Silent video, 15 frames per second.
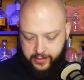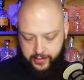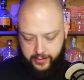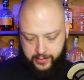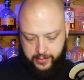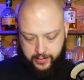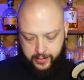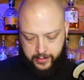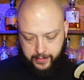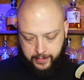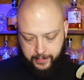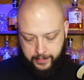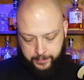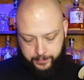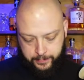
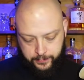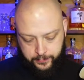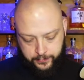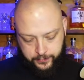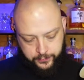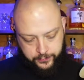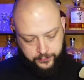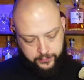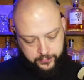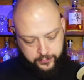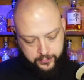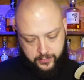No one is speaking in this clip.